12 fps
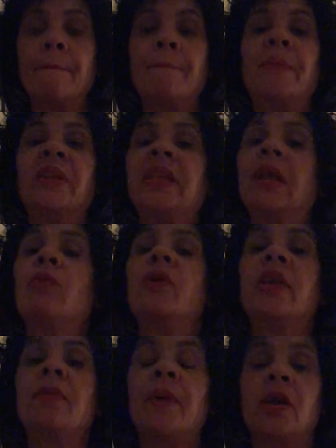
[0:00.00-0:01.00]
but then I would
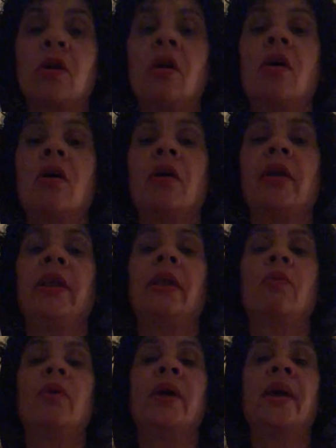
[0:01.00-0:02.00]
get in my car and I
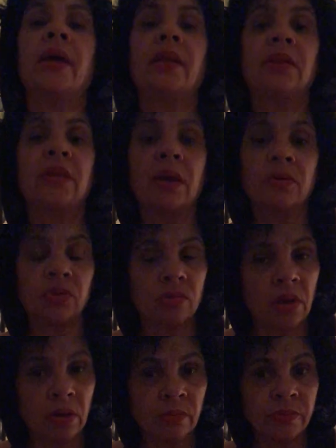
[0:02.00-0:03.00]
would head down to
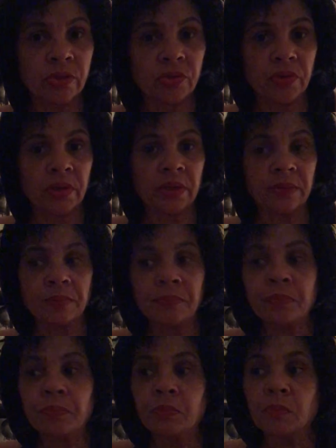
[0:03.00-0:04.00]
Elm Street
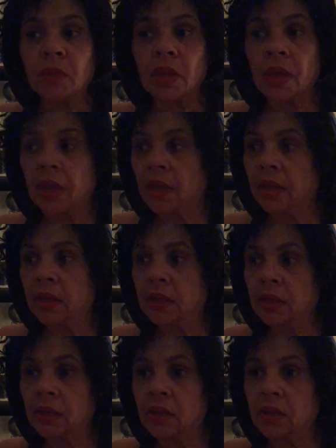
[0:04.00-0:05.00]
and
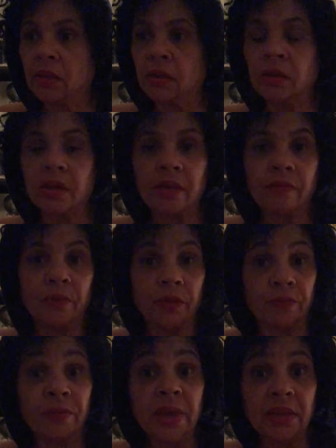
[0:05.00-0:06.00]
looking for the
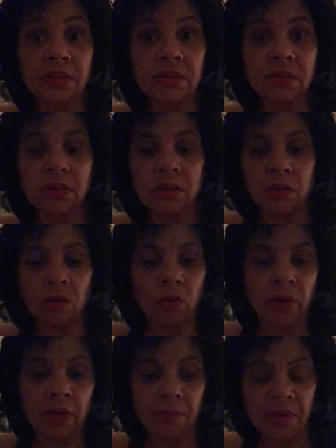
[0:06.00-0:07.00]
fix, you know,
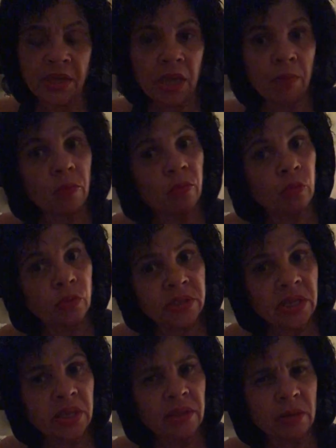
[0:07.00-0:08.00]
and it became a
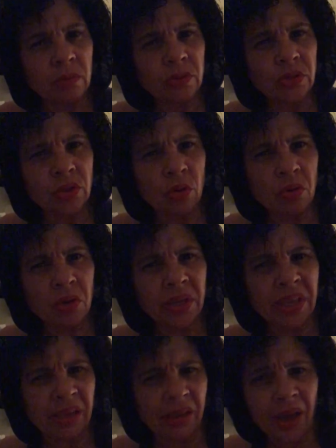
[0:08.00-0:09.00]
routine that it was so
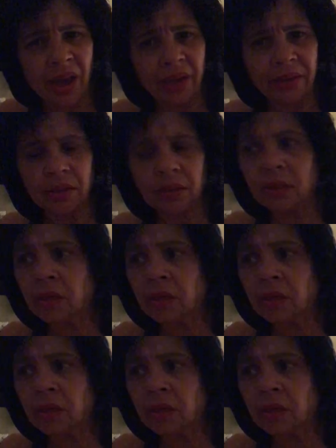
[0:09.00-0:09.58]
chaotic.